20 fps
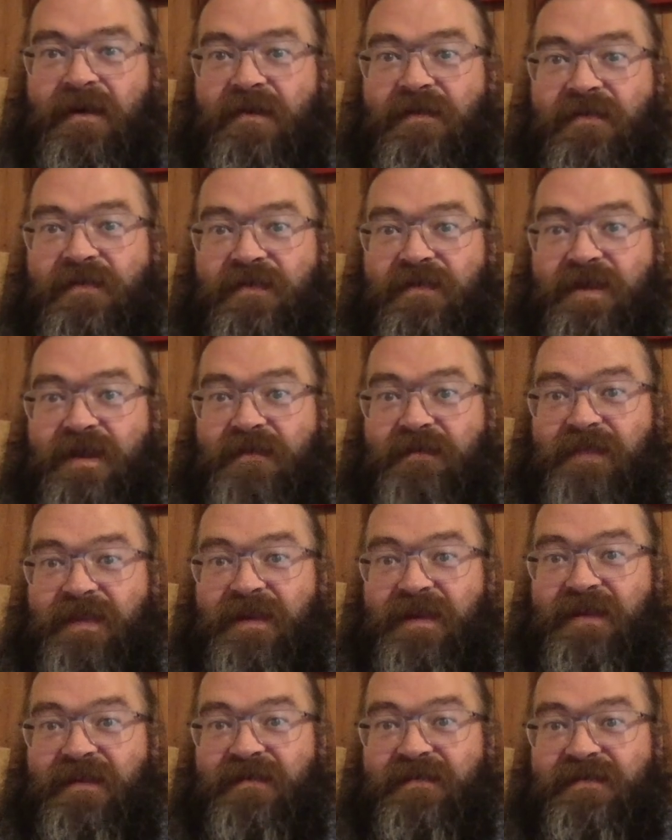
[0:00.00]
So that
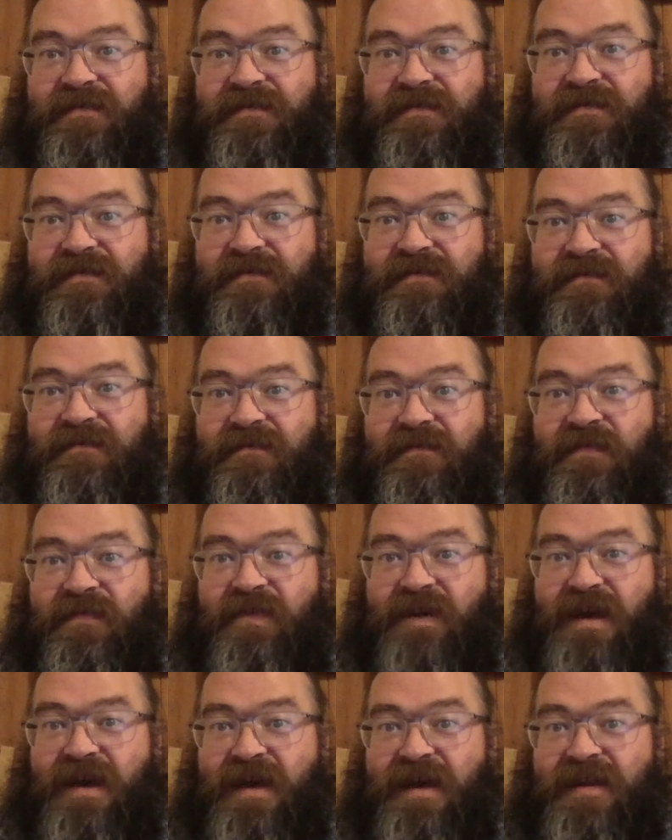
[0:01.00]
means
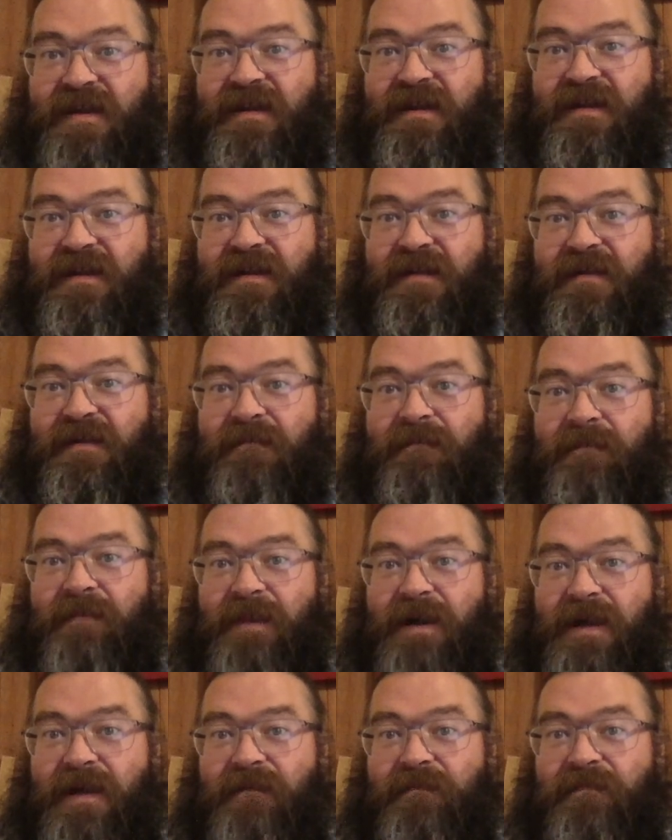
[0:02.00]
that
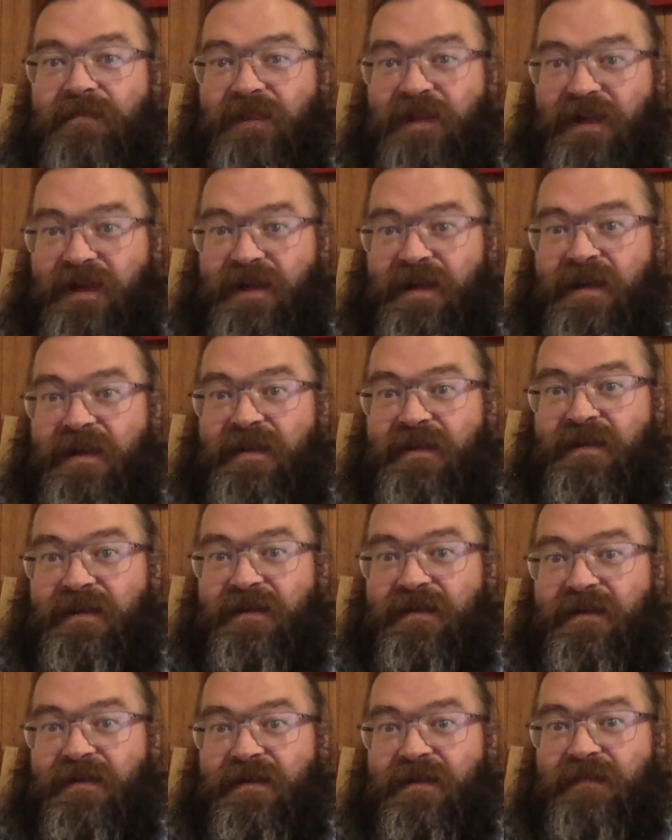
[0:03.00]
my blood
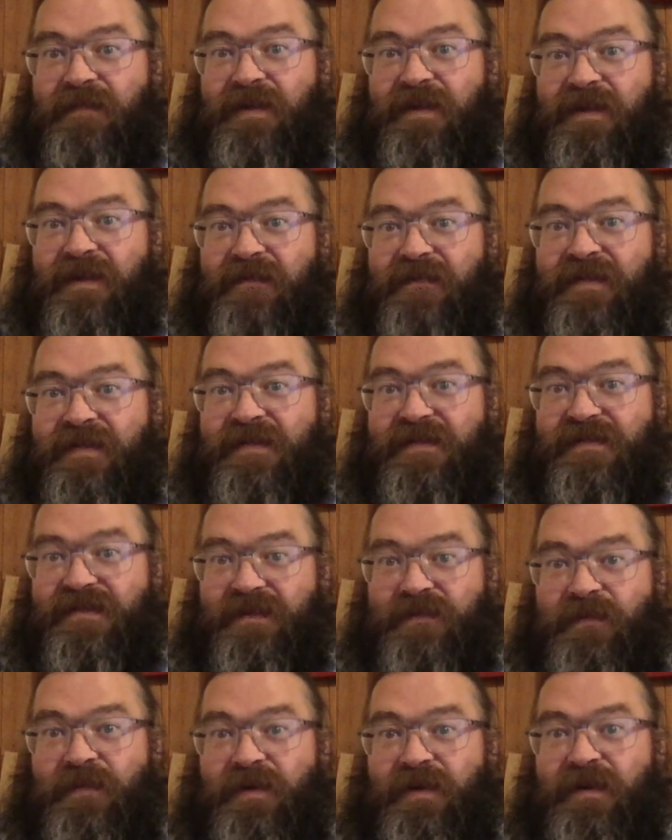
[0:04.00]
can be given to
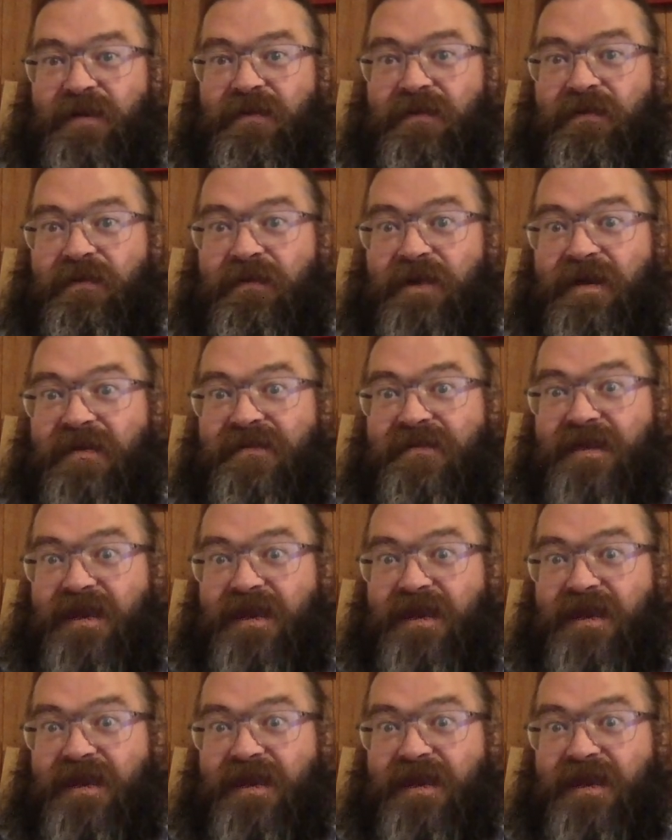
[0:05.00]
someone who has